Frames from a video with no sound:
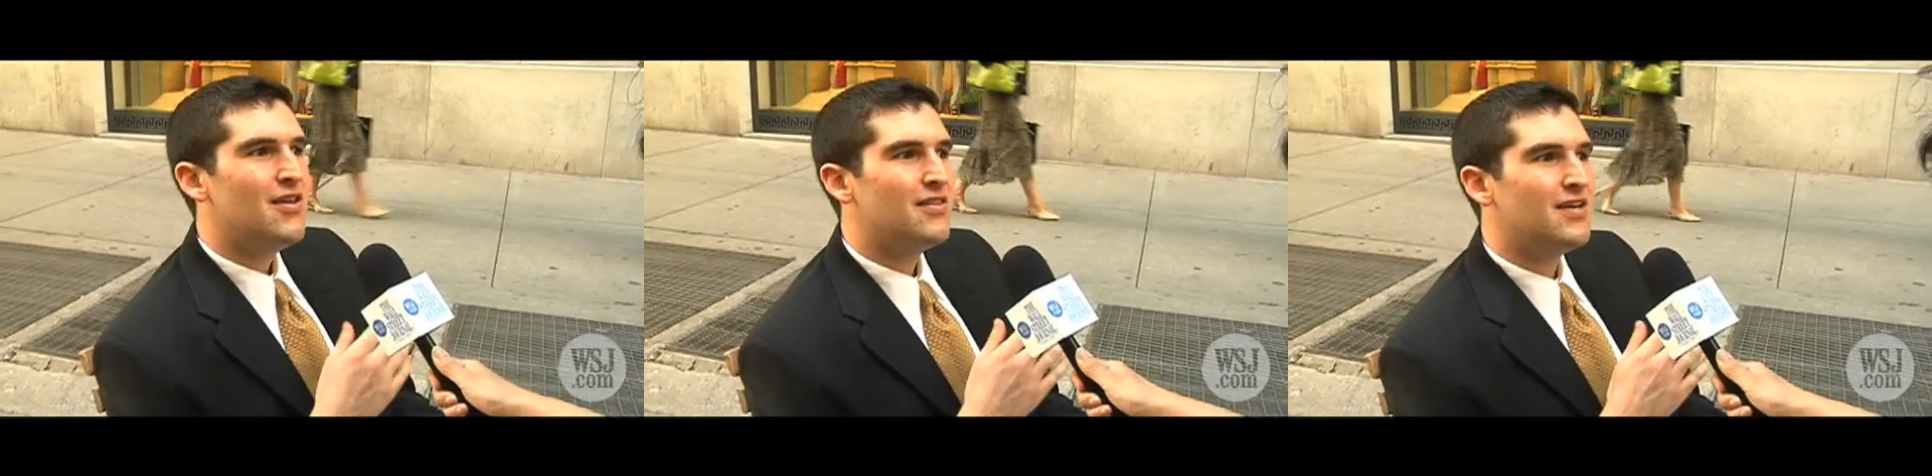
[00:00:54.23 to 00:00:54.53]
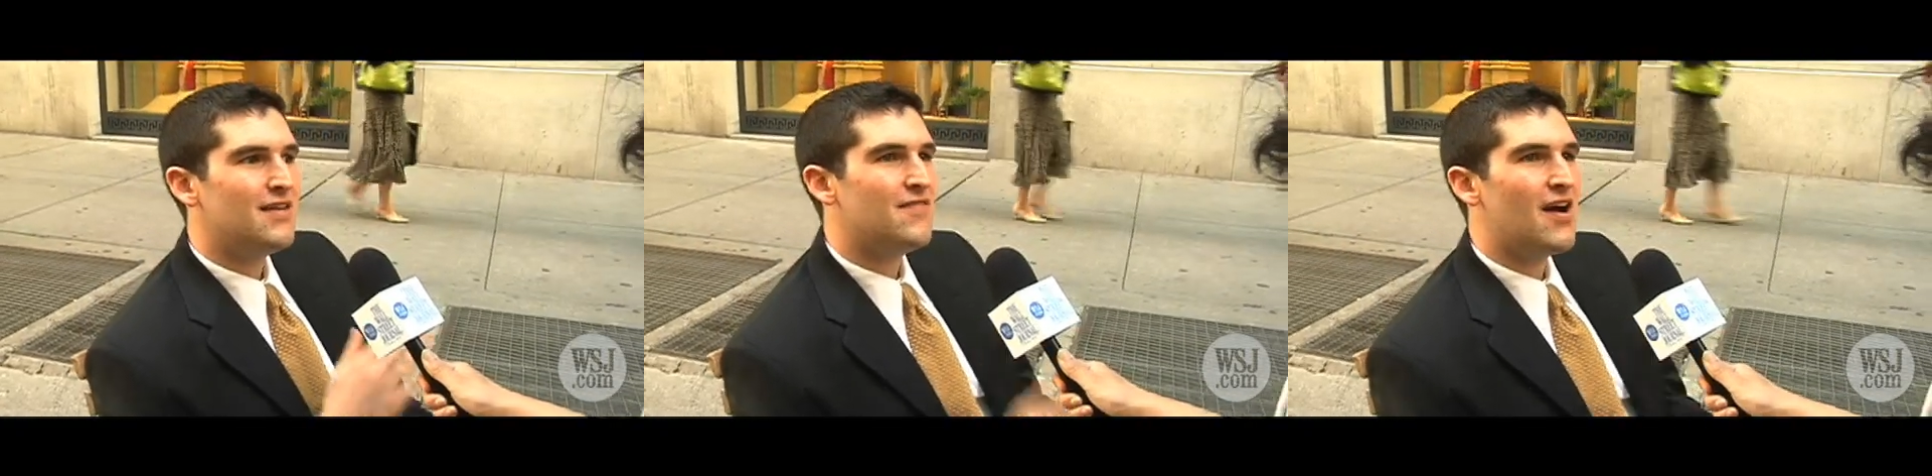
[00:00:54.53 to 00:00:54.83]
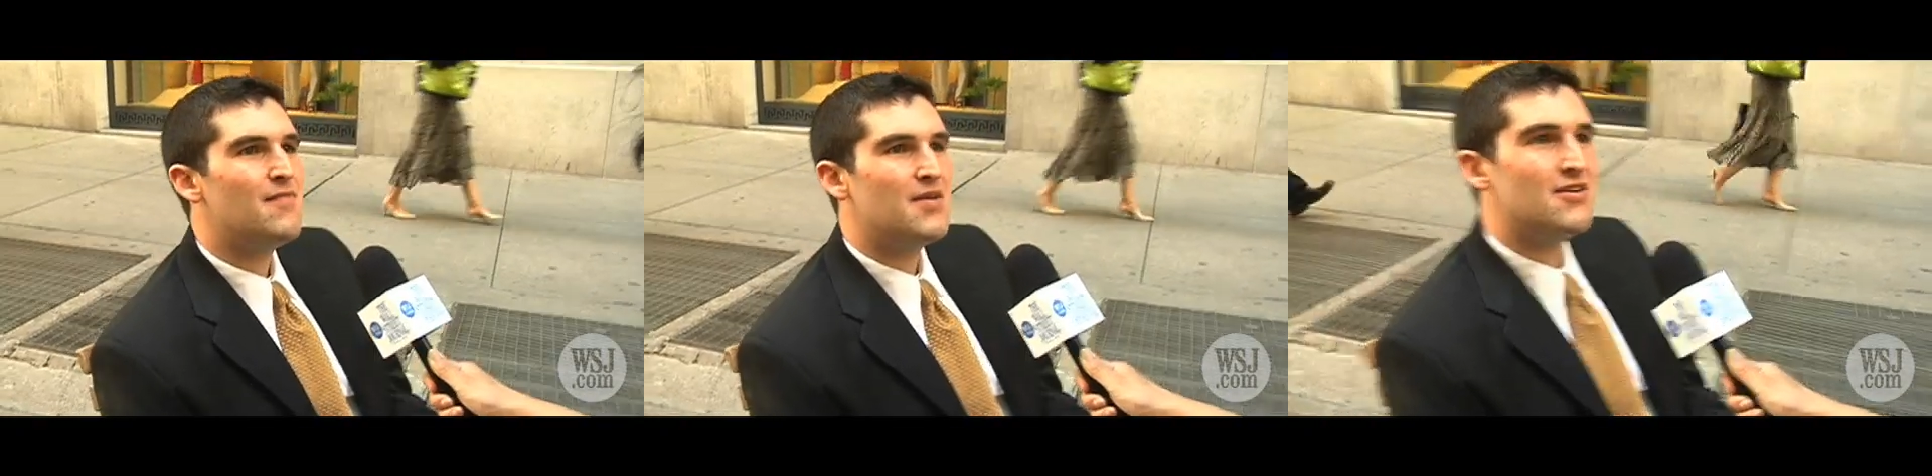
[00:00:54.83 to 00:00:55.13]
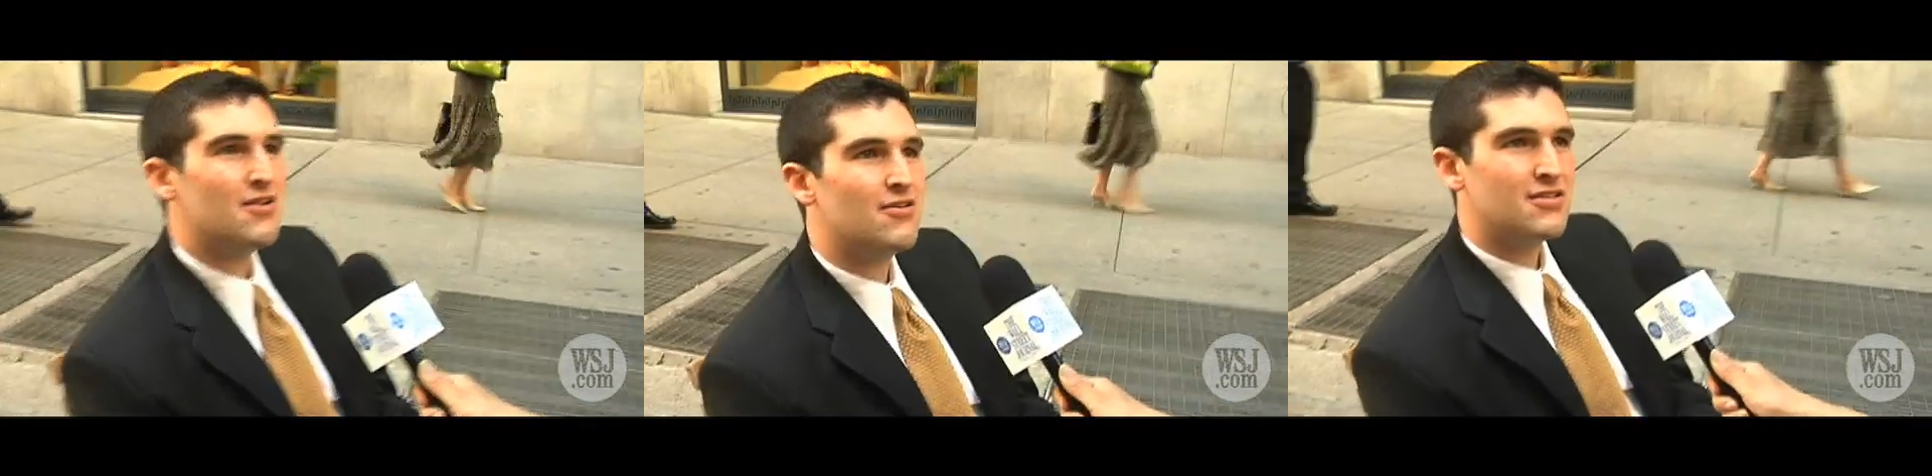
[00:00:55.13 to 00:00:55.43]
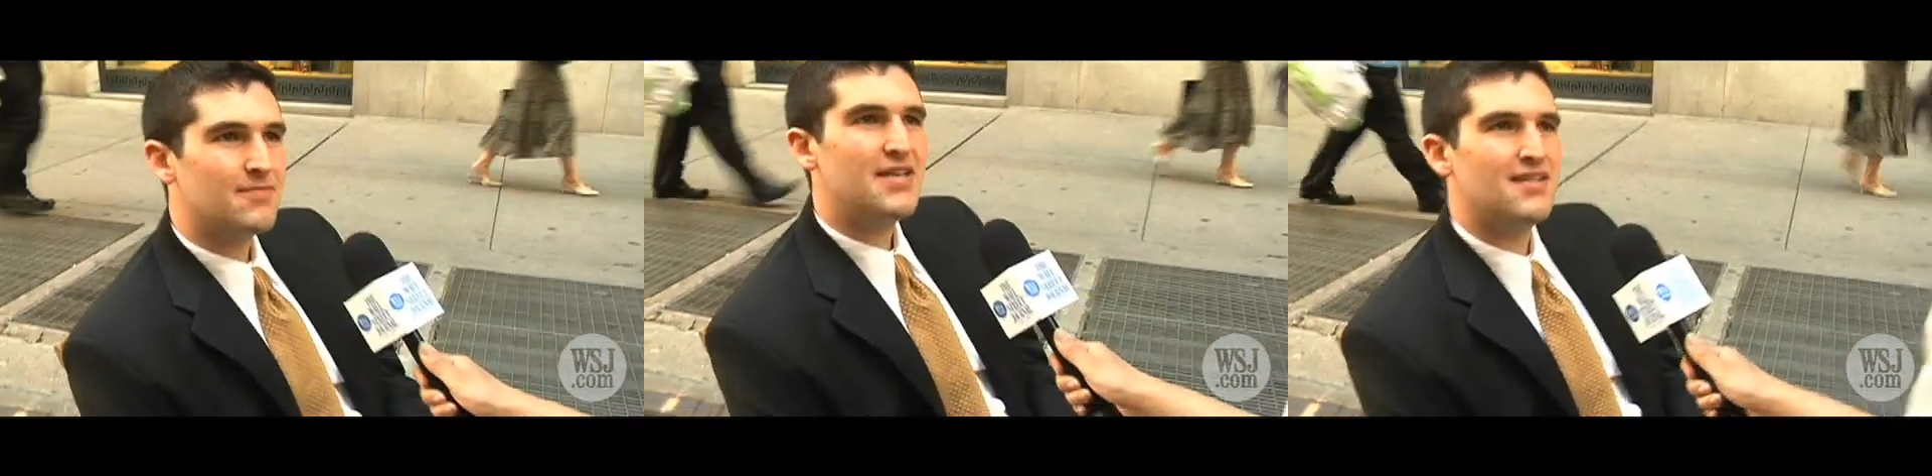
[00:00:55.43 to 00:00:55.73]
the environment you're going
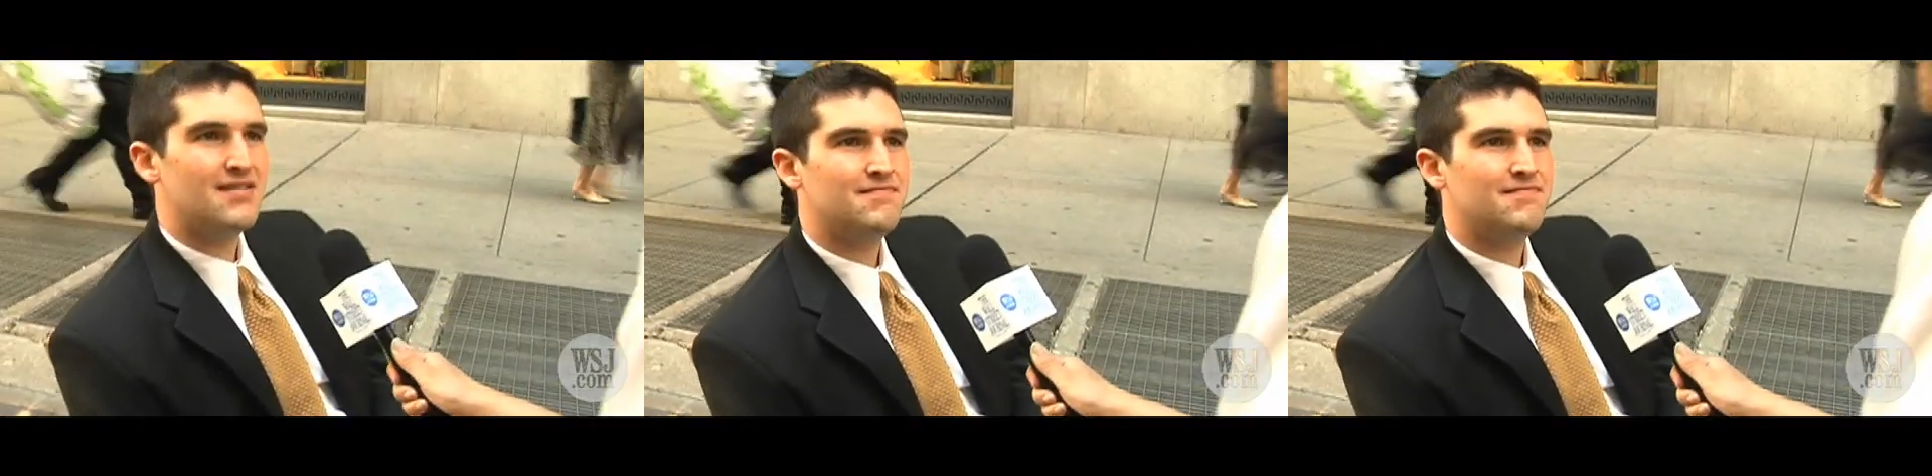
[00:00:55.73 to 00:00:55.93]
to be in.